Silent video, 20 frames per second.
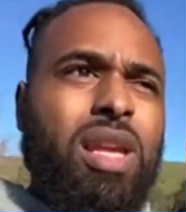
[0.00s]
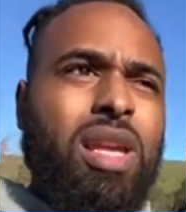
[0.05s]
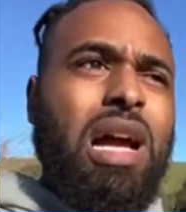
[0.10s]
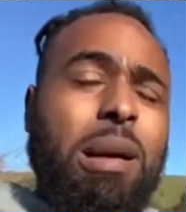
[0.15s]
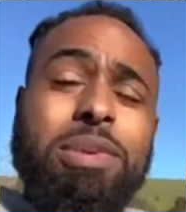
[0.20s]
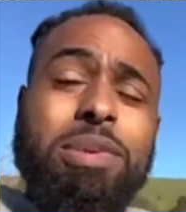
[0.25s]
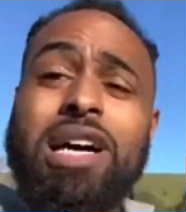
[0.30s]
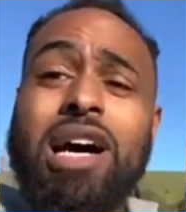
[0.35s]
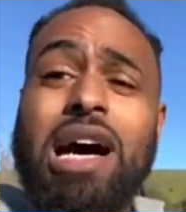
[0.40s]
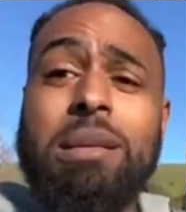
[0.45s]

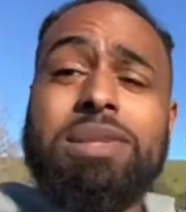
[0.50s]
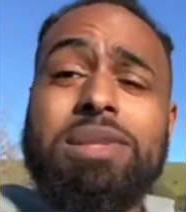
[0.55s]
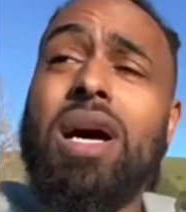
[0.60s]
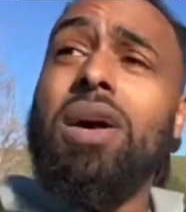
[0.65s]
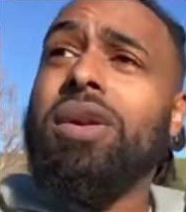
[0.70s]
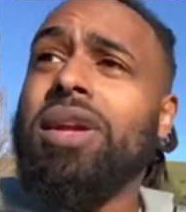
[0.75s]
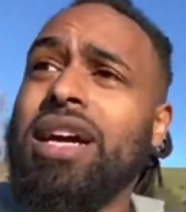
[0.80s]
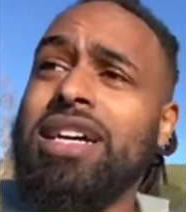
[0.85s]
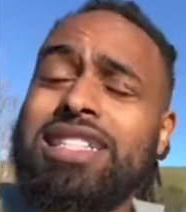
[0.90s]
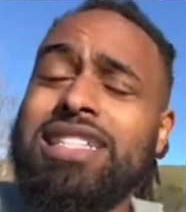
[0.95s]
I'm, I'm
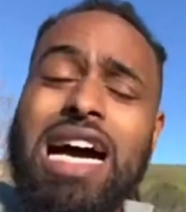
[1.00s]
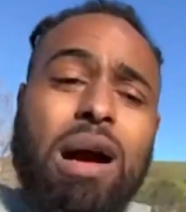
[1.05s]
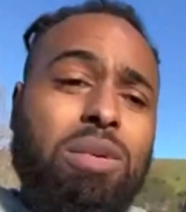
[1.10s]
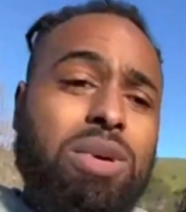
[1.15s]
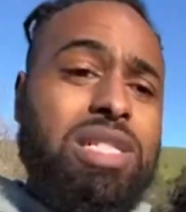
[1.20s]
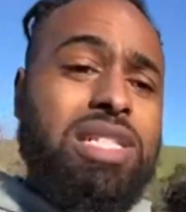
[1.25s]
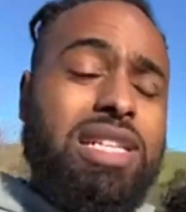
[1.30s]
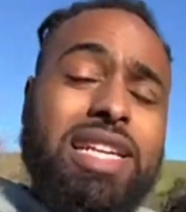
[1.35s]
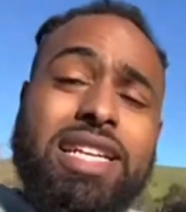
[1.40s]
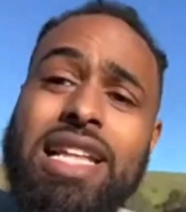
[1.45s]
telling you guys, I
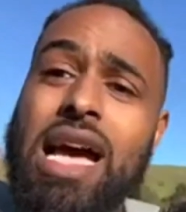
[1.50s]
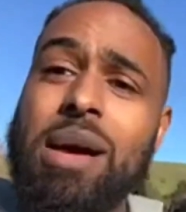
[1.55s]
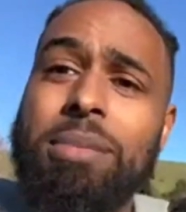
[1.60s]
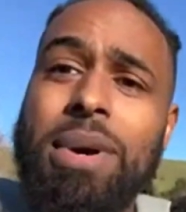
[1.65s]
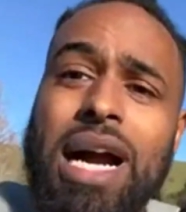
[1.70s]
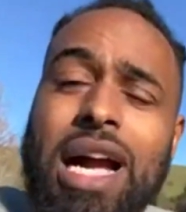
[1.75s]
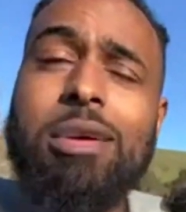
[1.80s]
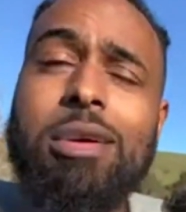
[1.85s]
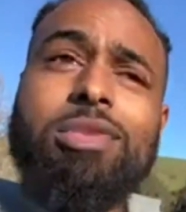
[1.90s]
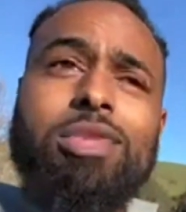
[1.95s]
was in that
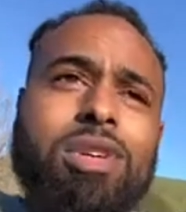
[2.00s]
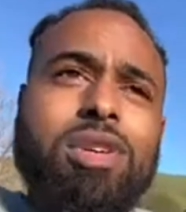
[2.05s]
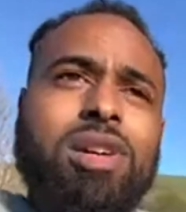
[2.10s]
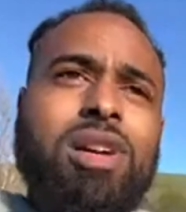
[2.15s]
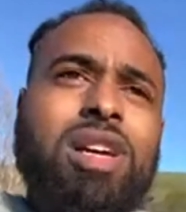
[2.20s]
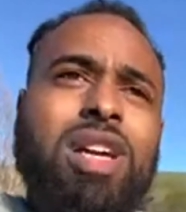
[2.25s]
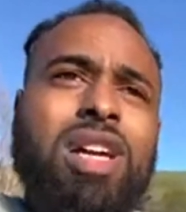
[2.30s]
Bible.